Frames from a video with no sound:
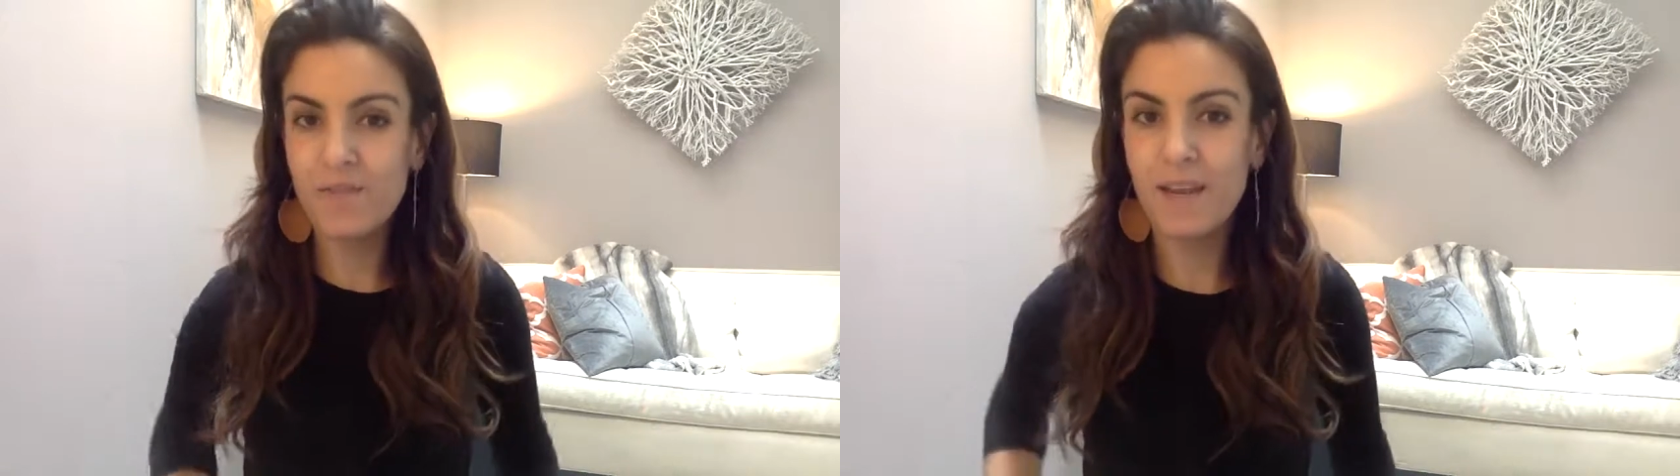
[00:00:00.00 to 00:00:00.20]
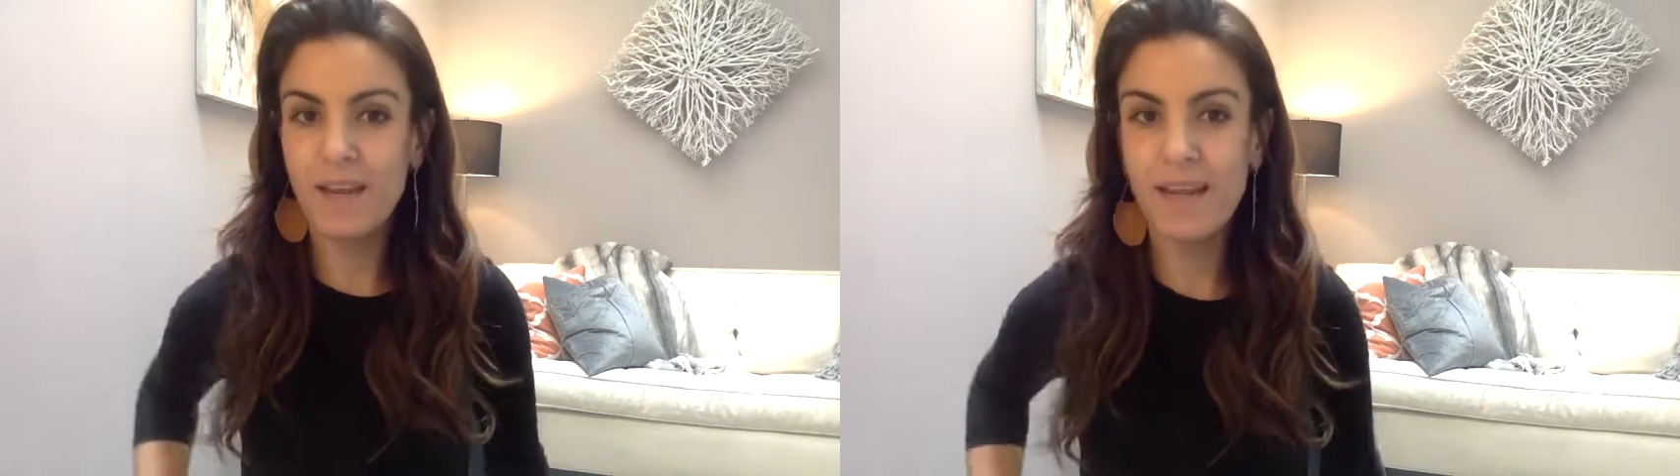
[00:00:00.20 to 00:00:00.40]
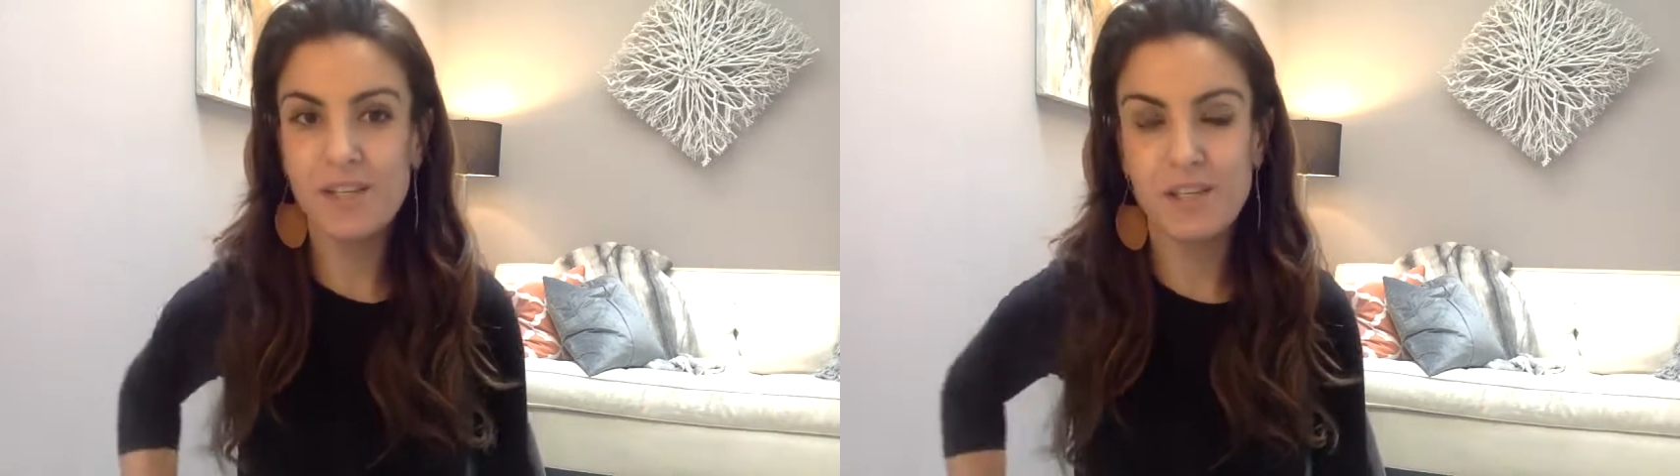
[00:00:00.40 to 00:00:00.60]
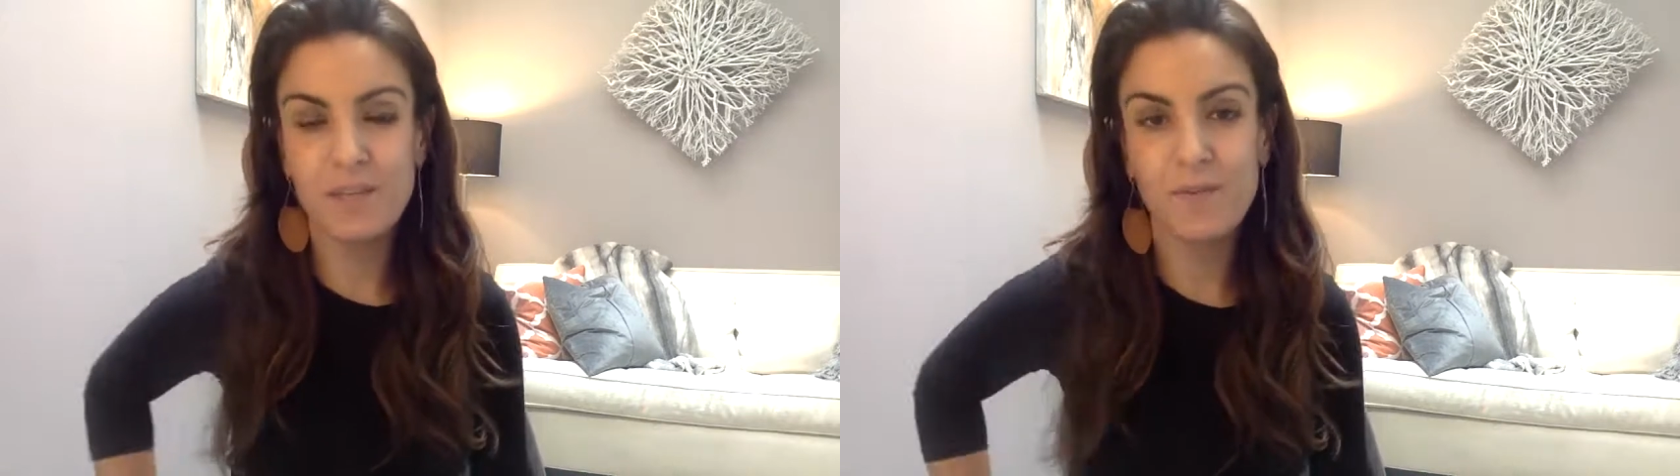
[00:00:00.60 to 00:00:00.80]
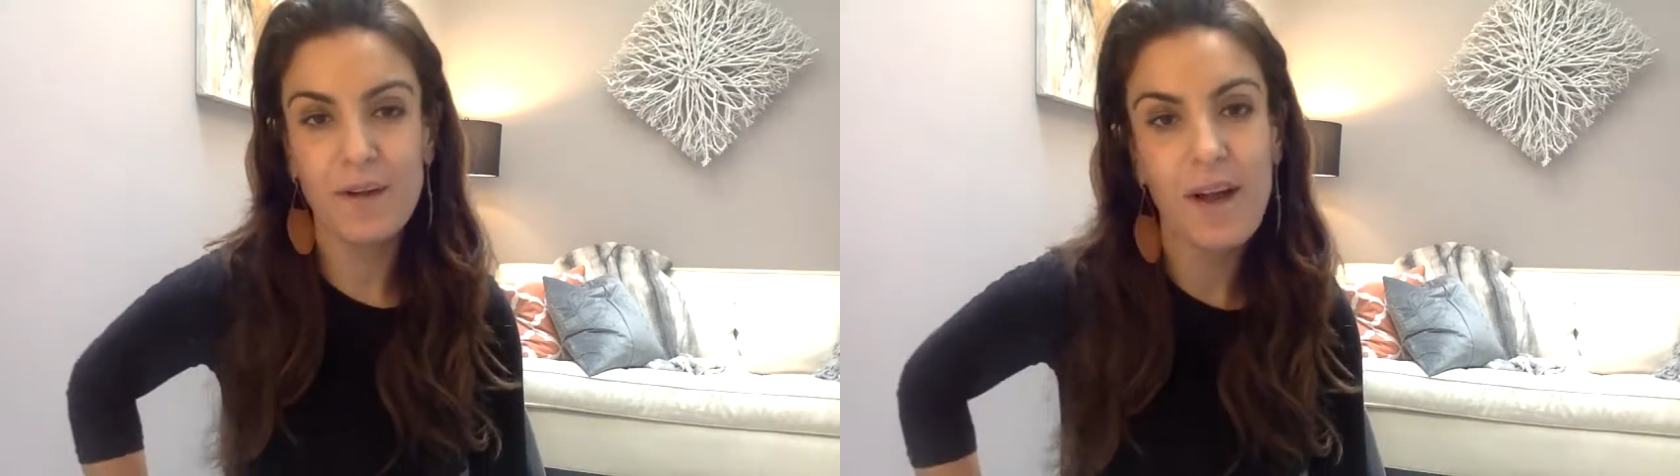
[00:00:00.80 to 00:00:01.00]
that engage in
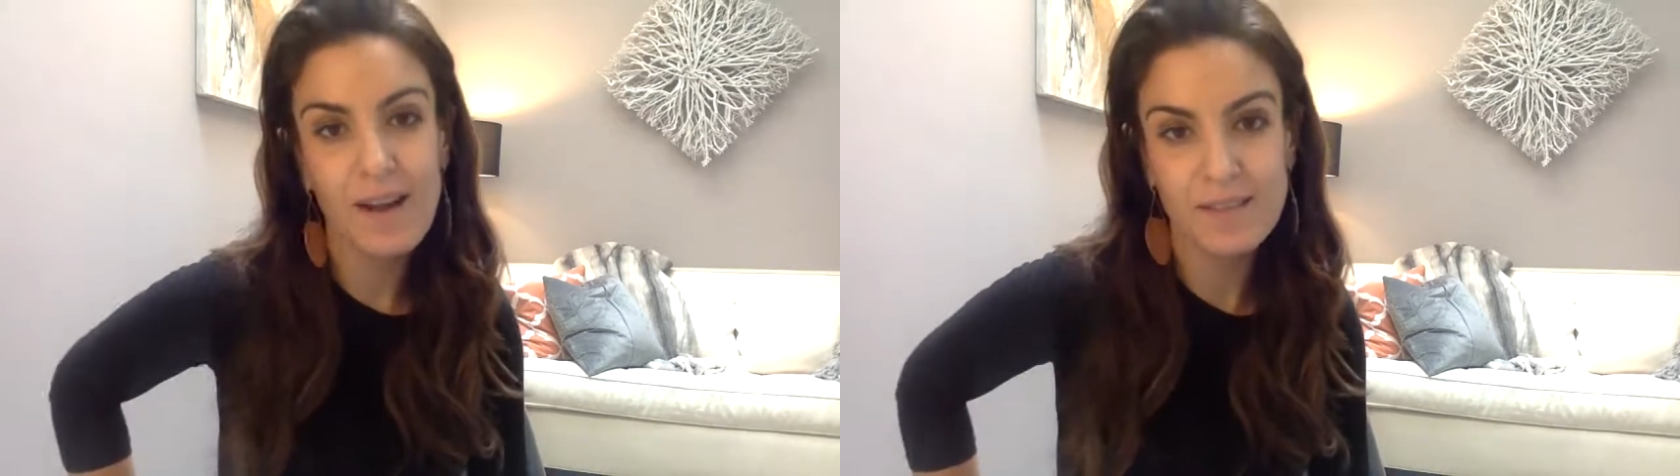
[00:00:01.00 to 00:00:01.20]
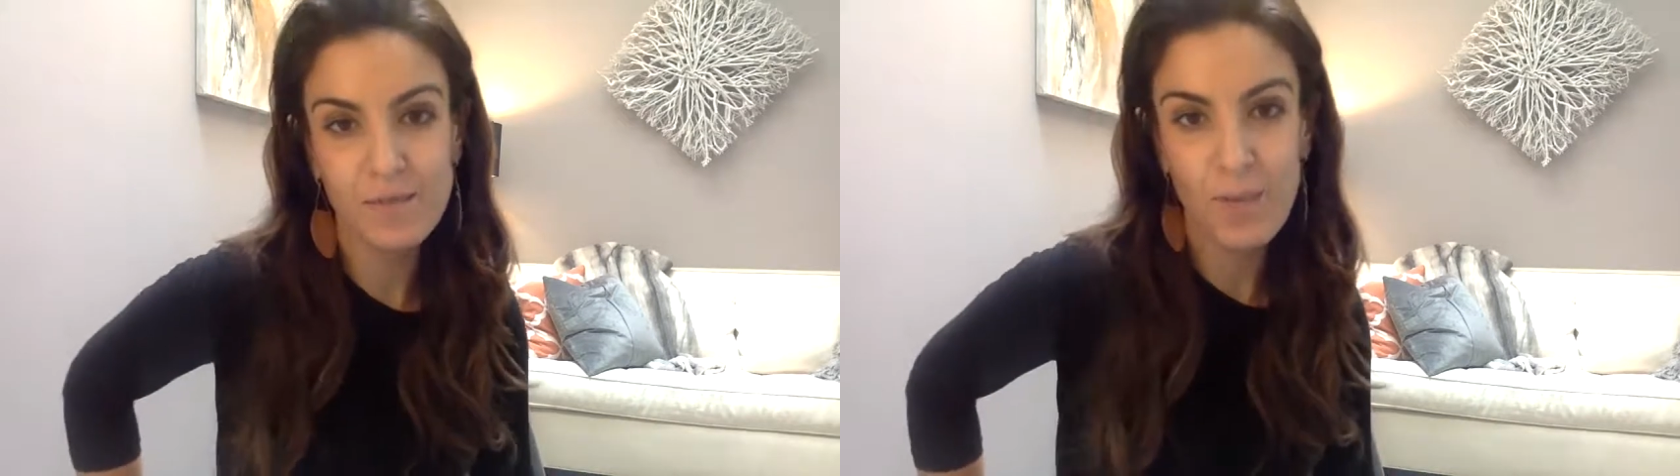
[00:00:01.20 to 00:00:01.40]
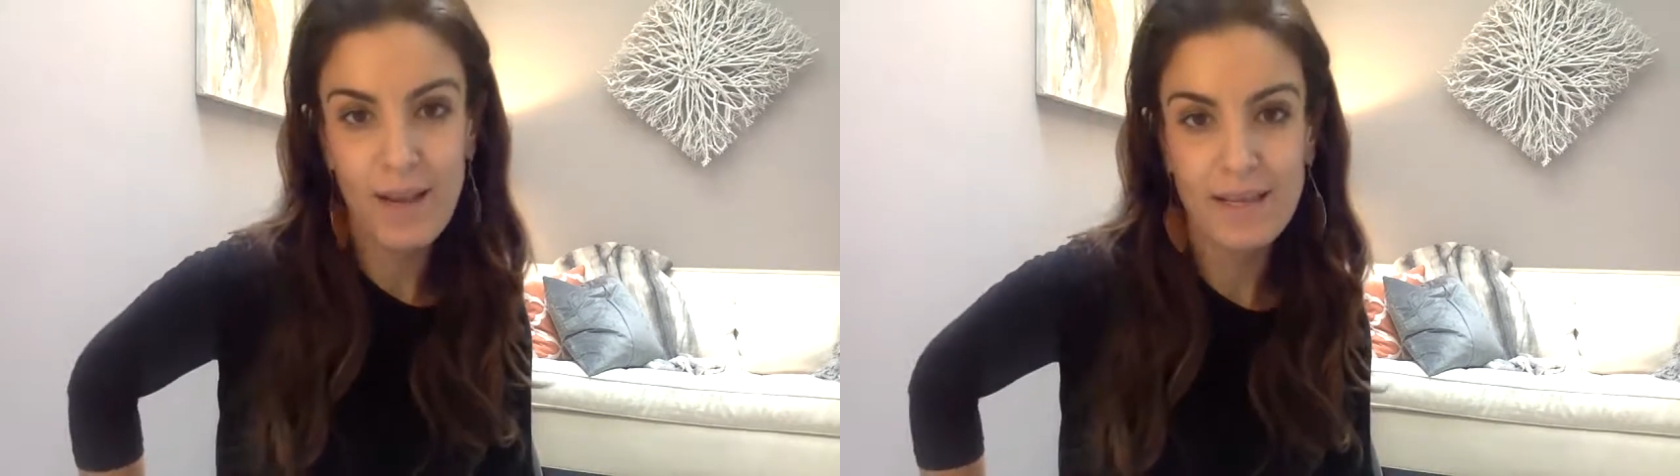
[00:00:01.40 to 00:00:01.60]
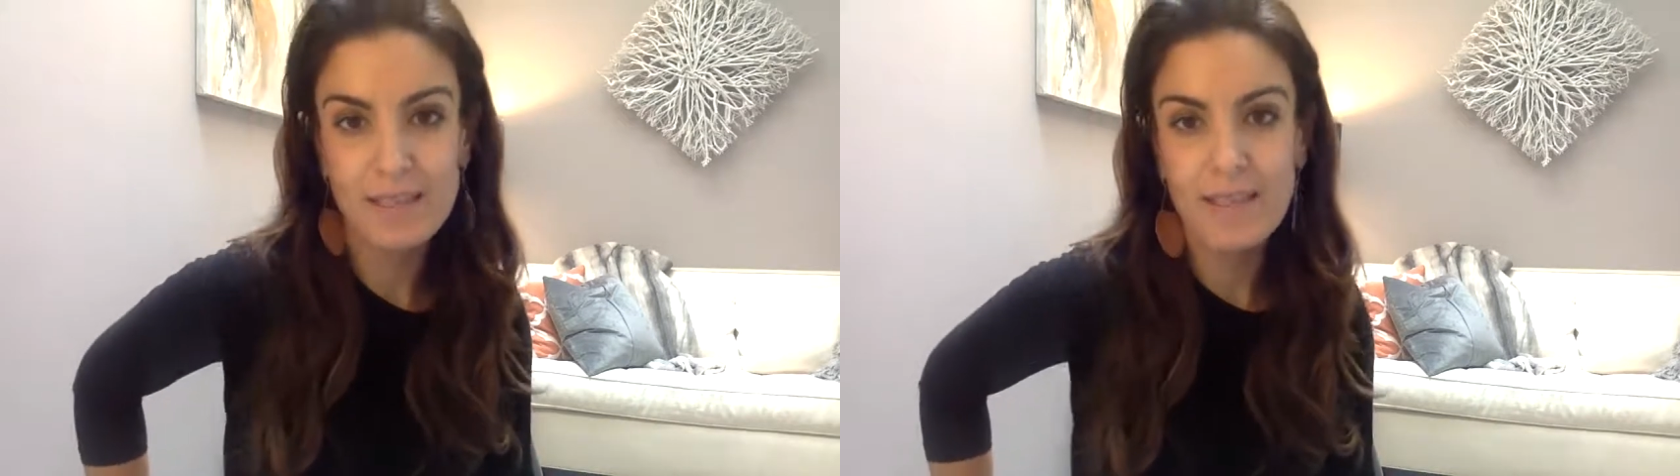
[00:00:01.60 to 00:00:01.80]
different kinds of ways.